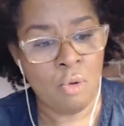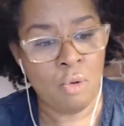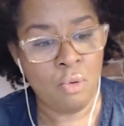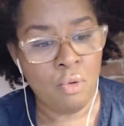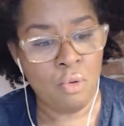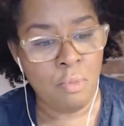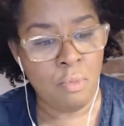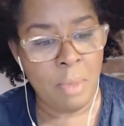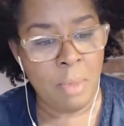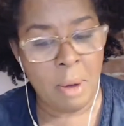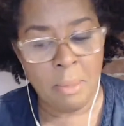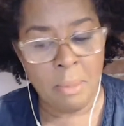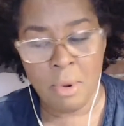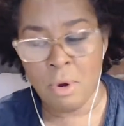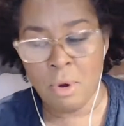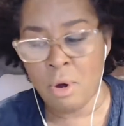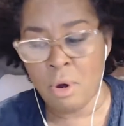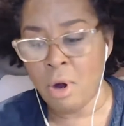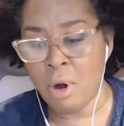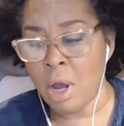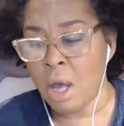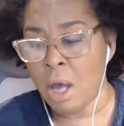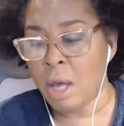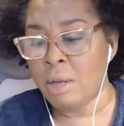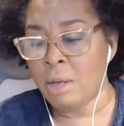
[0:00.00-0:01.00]

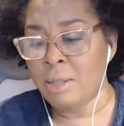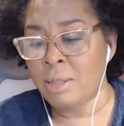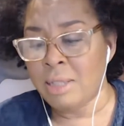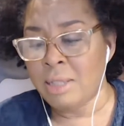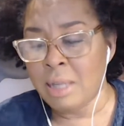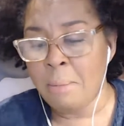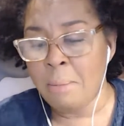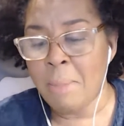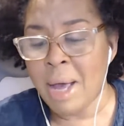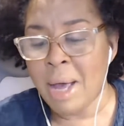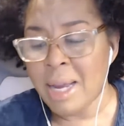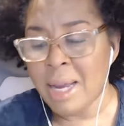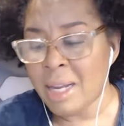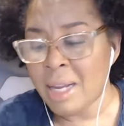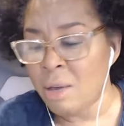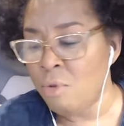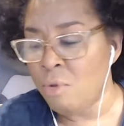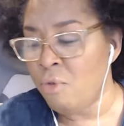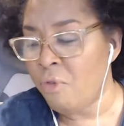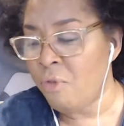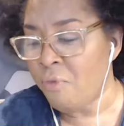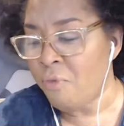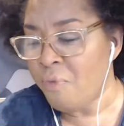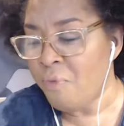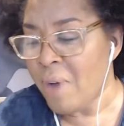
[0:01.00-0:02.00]
member, somebody who
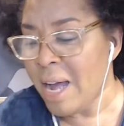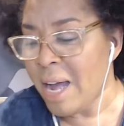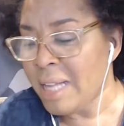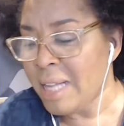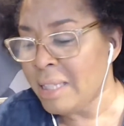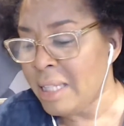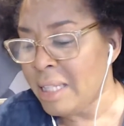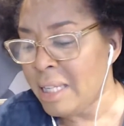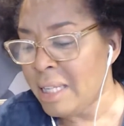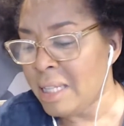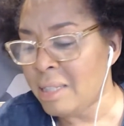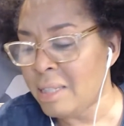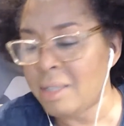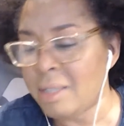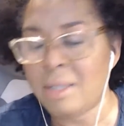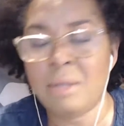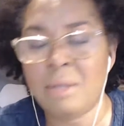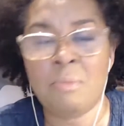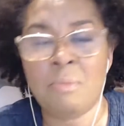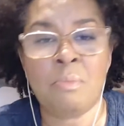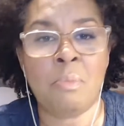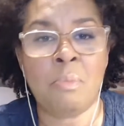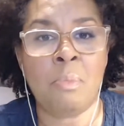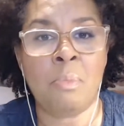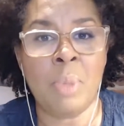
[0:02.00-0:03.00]
finally gets
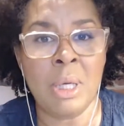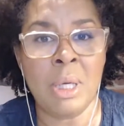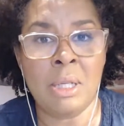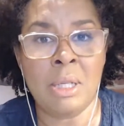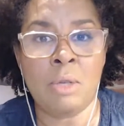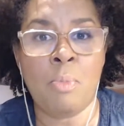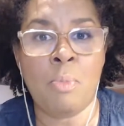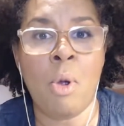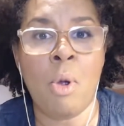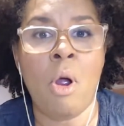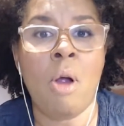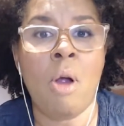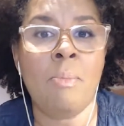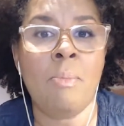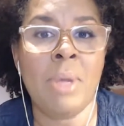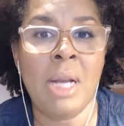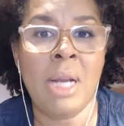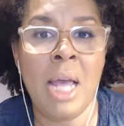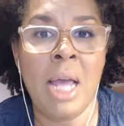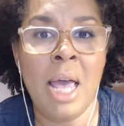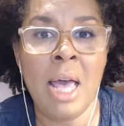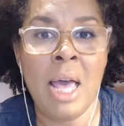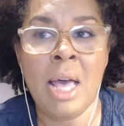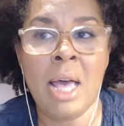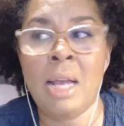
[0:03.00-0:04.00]
to be department
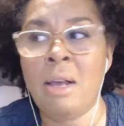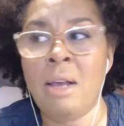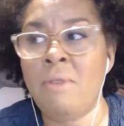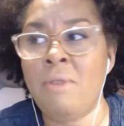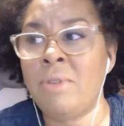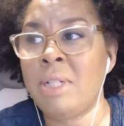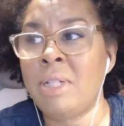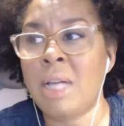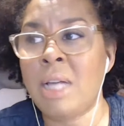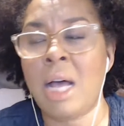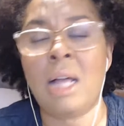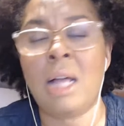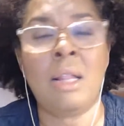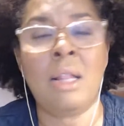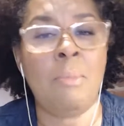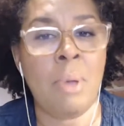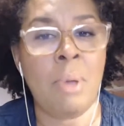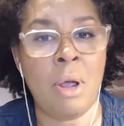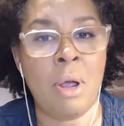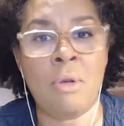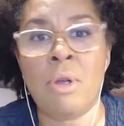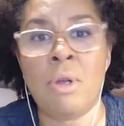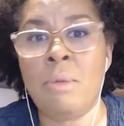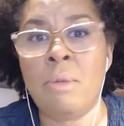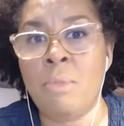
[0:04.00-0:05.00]
head of a Tyler
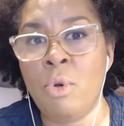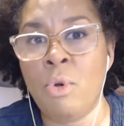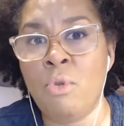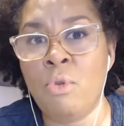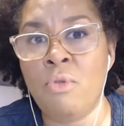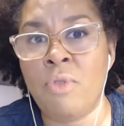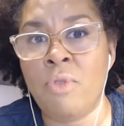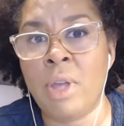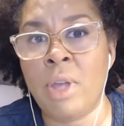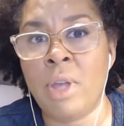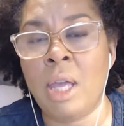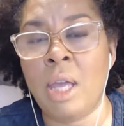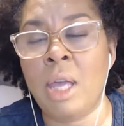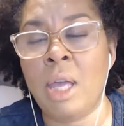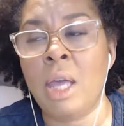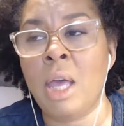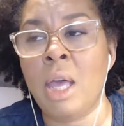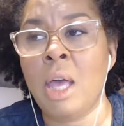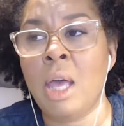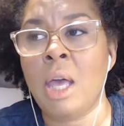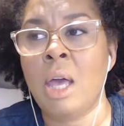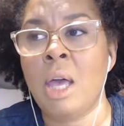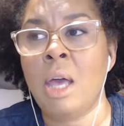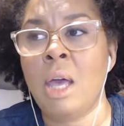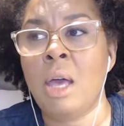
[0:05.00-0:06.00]
Perry movie,
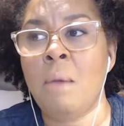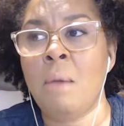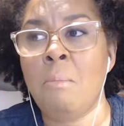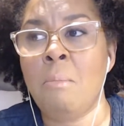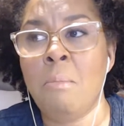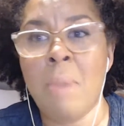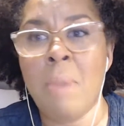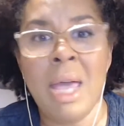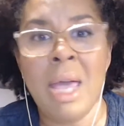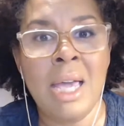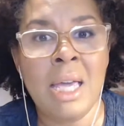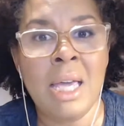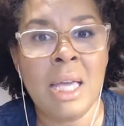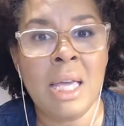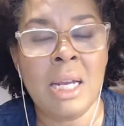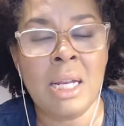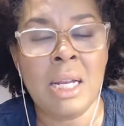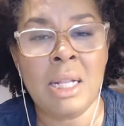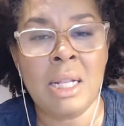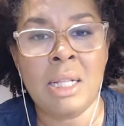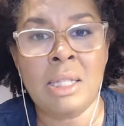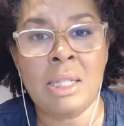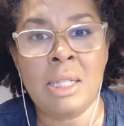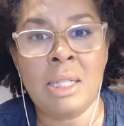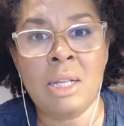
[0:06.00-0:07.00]
make it
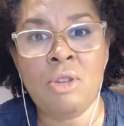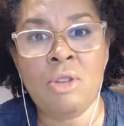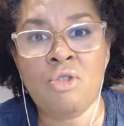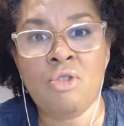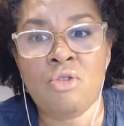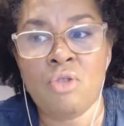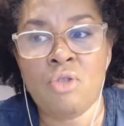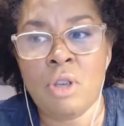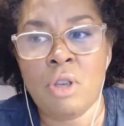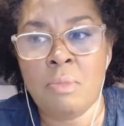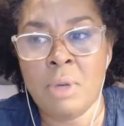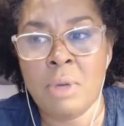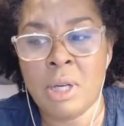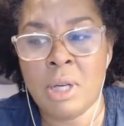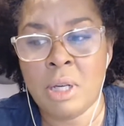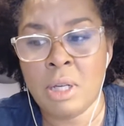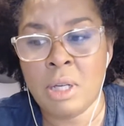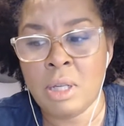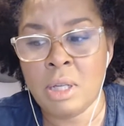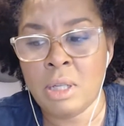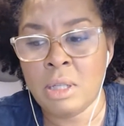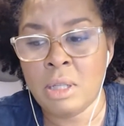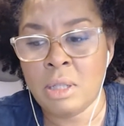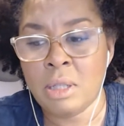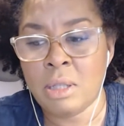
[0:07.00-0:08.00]
in this industry?
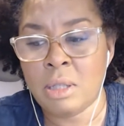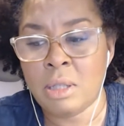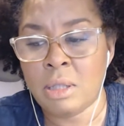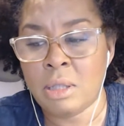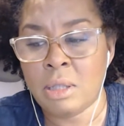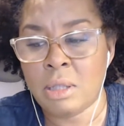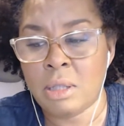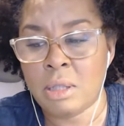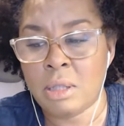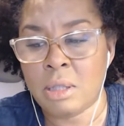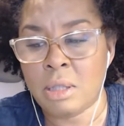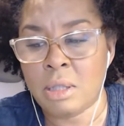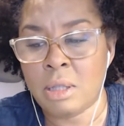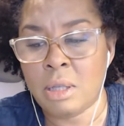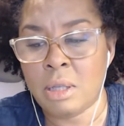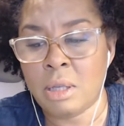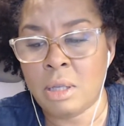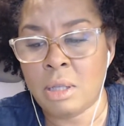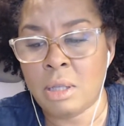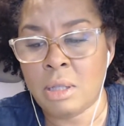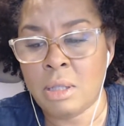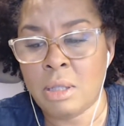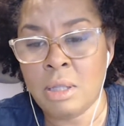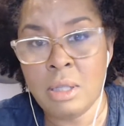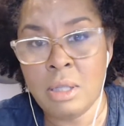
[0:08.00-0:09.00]
Because
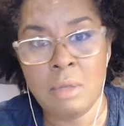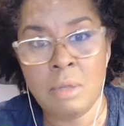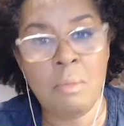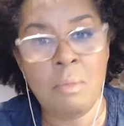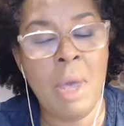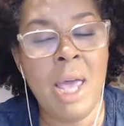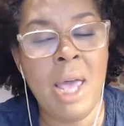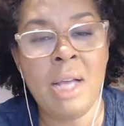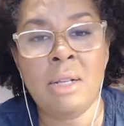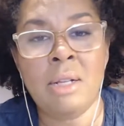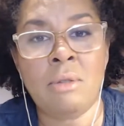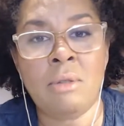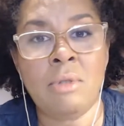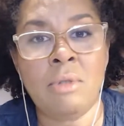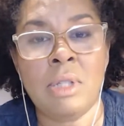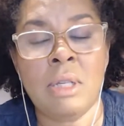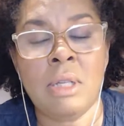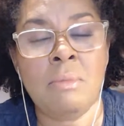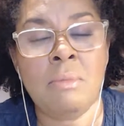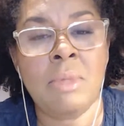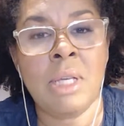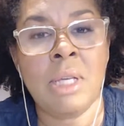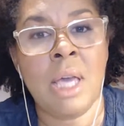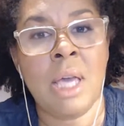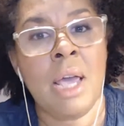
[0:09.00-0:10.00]
this man don't
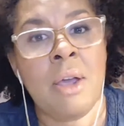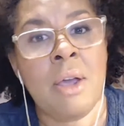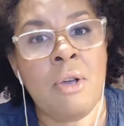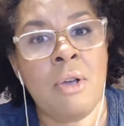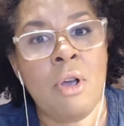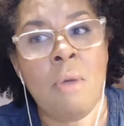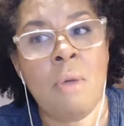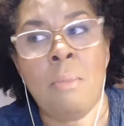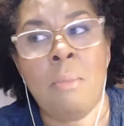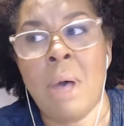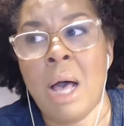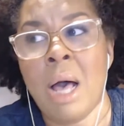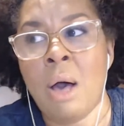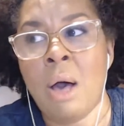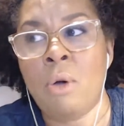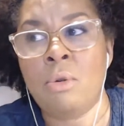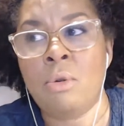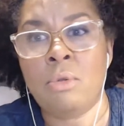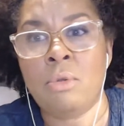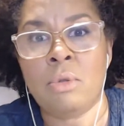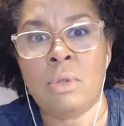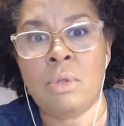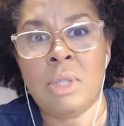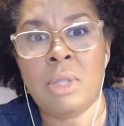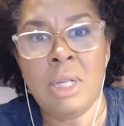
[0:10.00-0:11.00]
seem to care
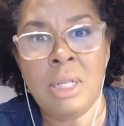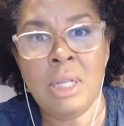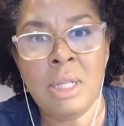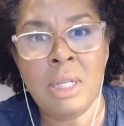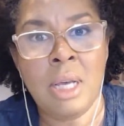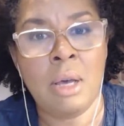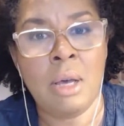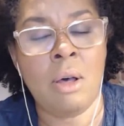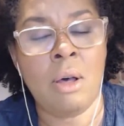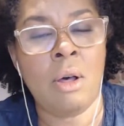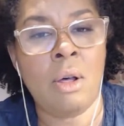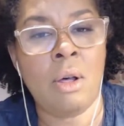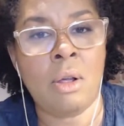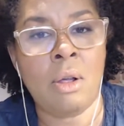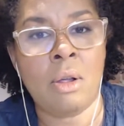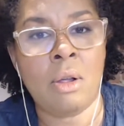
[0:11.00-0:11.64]
about detail.